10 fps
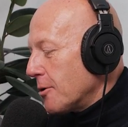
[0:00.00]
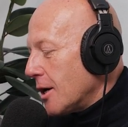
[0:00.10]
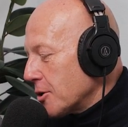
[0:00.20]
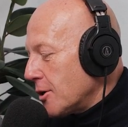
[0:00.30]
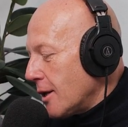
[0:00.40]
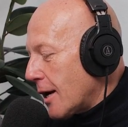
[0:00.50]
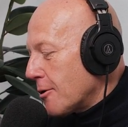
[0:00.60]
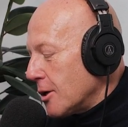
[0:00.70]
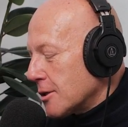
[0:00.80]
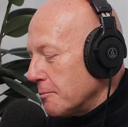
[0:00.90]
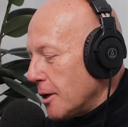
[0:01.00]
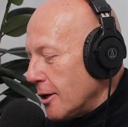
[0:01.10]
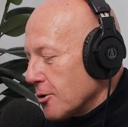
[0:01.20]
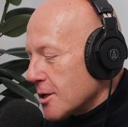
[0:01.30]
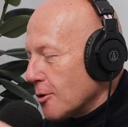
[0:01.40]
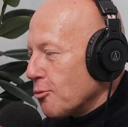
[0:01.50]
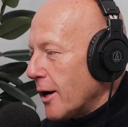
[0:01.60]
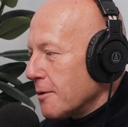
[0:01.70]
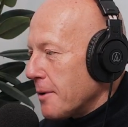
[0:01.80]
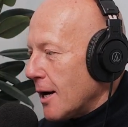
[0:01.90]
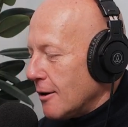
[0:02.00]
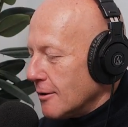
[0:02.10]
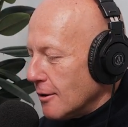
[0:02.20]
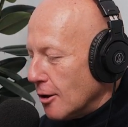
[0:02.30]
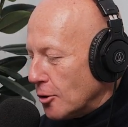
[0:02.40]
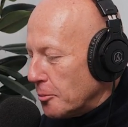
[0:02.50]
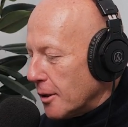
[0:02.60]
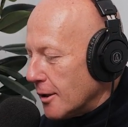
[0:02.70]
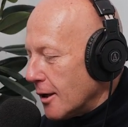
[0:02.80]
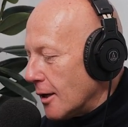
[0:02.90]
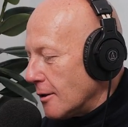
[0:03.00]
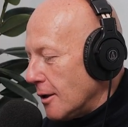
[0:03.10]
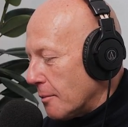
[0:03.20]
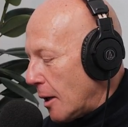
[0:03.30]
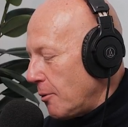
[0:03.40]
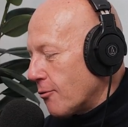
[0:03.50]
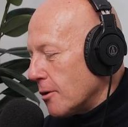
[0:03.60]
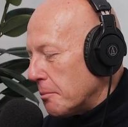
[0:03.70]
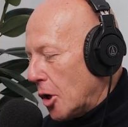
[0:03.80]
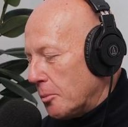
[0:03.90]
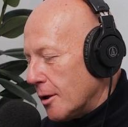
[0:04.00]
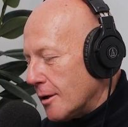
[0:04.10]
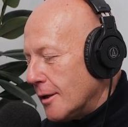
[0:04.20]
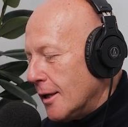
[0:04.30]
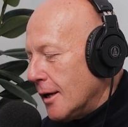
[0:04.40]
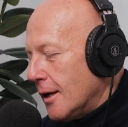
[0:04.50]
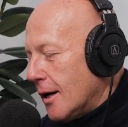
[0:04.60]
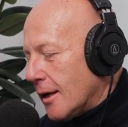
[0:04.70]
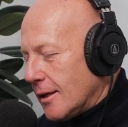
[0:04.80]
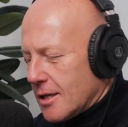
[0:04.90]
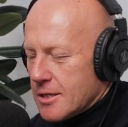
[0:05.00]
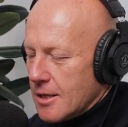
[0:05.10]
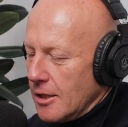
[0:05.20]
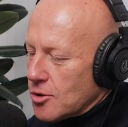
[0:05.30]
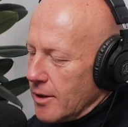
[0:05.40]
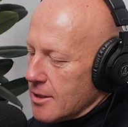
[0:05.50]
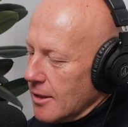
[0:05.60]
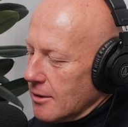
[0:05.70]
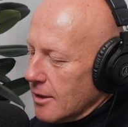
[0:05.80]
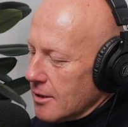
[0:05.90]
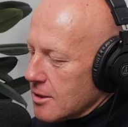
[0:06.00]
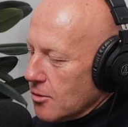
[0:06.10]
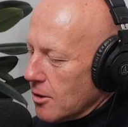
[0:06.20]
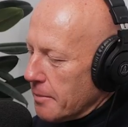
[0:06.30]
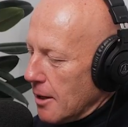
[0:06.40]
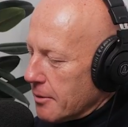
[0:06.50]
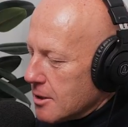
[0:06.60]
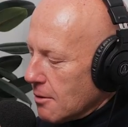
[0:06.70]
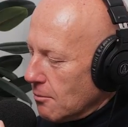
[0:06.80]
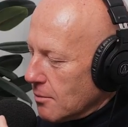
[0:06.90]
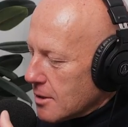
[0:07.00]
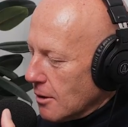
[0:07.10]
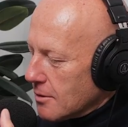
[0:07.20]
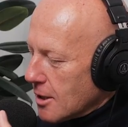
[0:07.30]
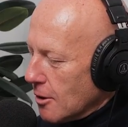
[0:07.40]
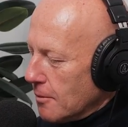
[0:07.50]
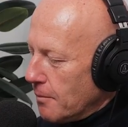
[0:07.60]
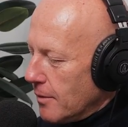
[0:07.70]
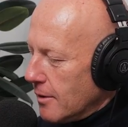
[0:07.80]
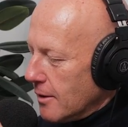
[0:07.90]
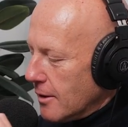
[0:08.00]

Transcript: I was going to ask you that question, but I also read about Lumen and I, maybe for a moment, I think this is an interesting thing to talk about because so